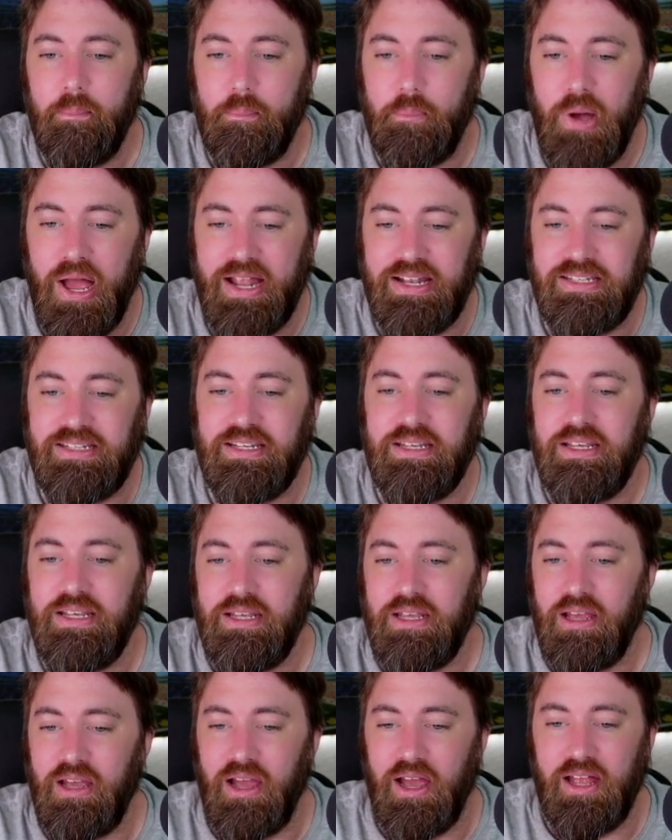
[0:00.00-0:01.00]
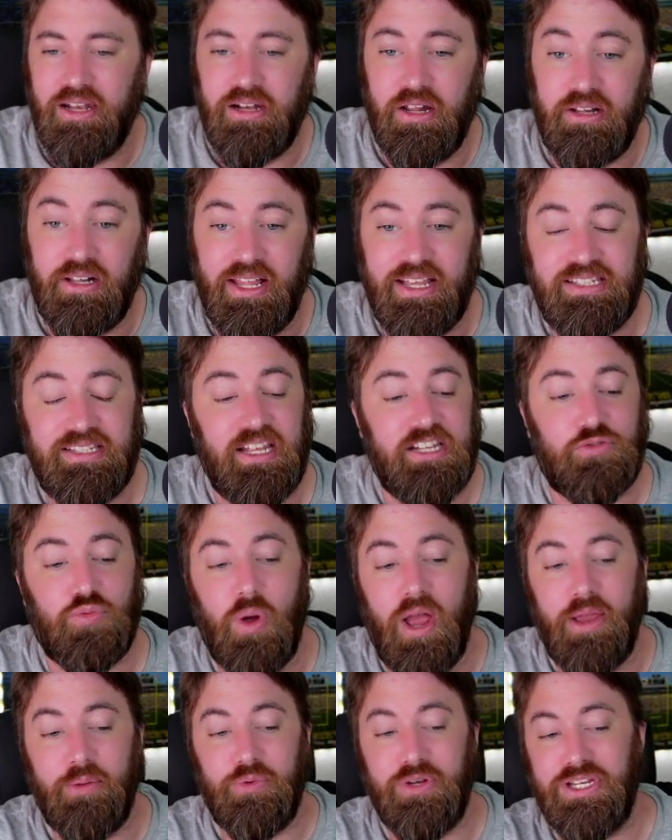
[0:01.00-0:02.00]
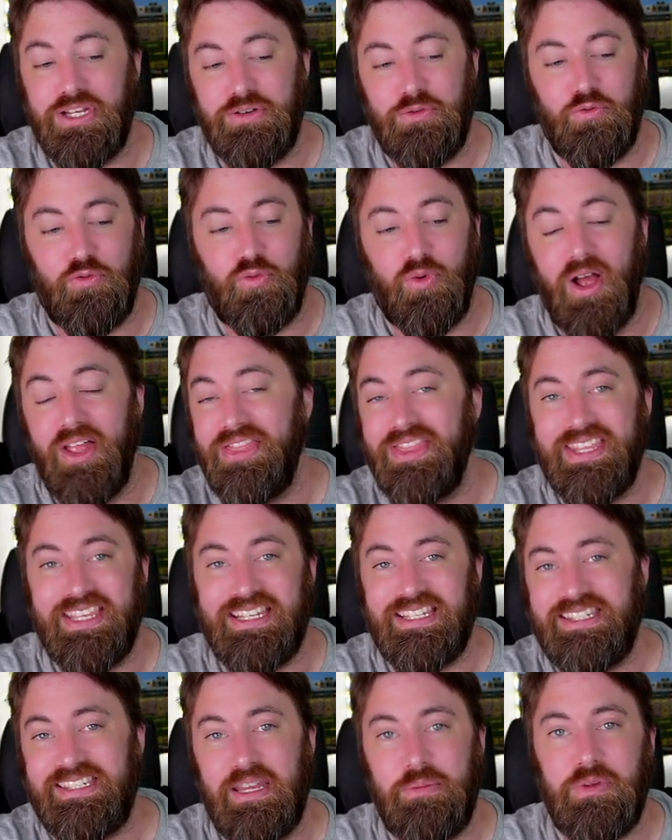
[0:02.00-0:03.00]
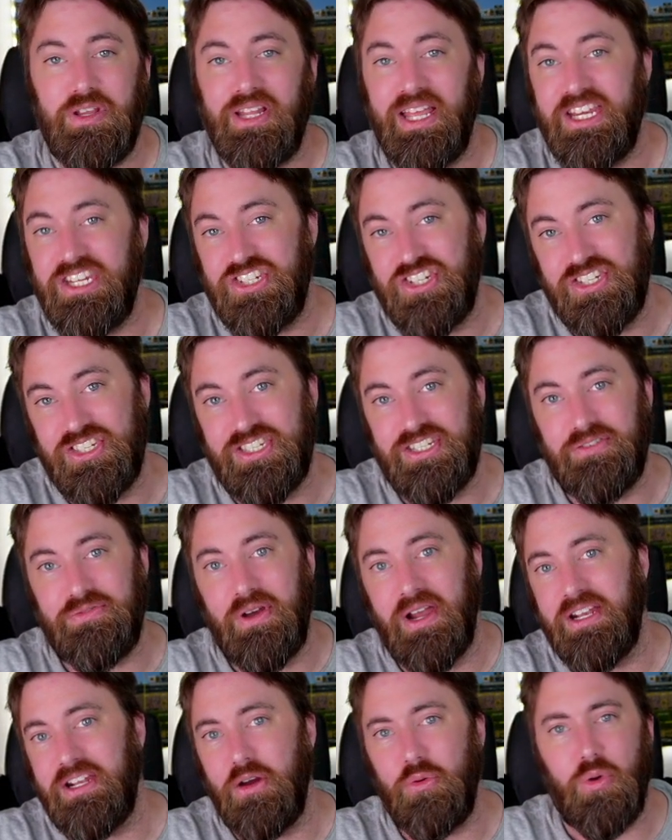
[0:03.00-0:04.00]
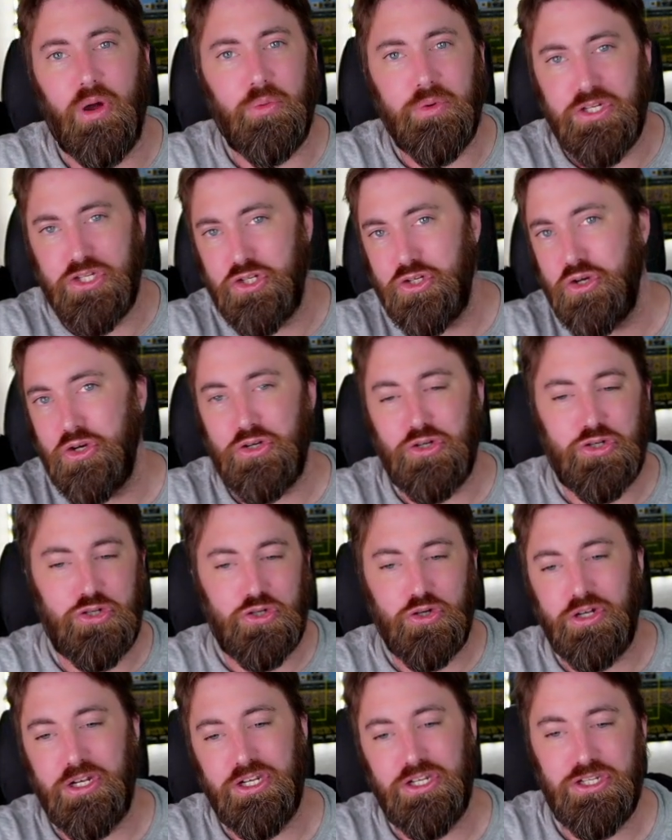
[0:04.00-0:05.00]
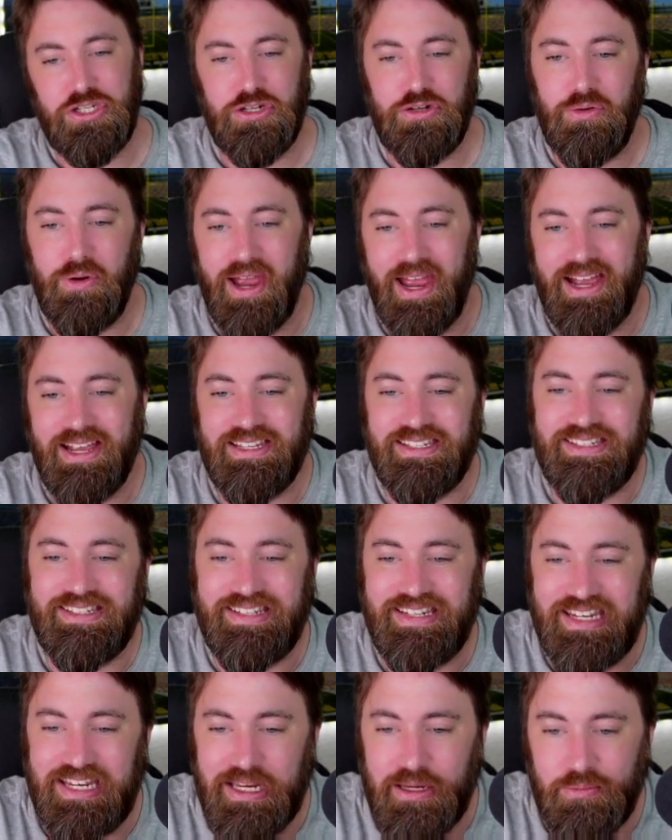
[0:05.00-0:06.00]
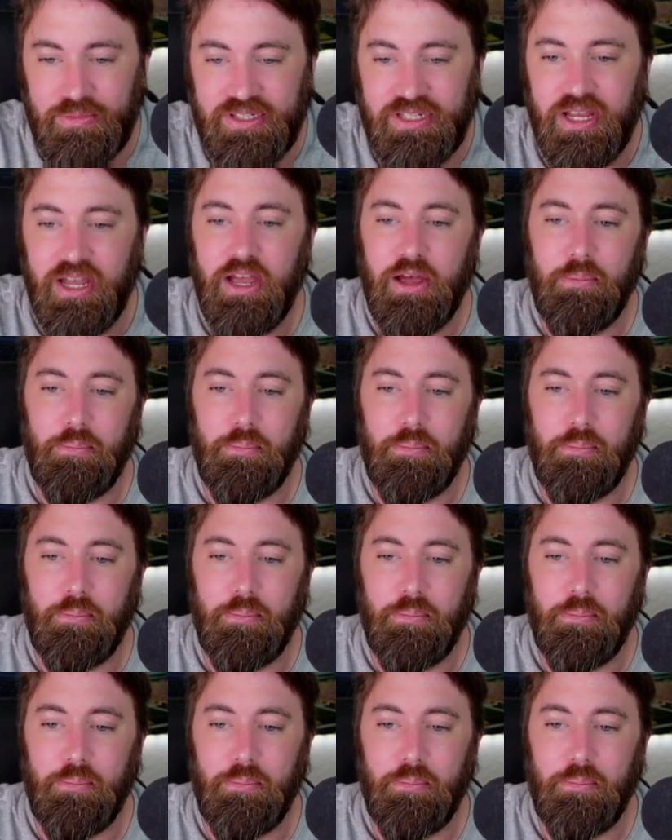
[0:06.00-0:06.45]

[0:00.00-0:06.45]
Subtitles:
But nonetheless, that's why we run these simulations to find out what we should or shouldn't do as teams.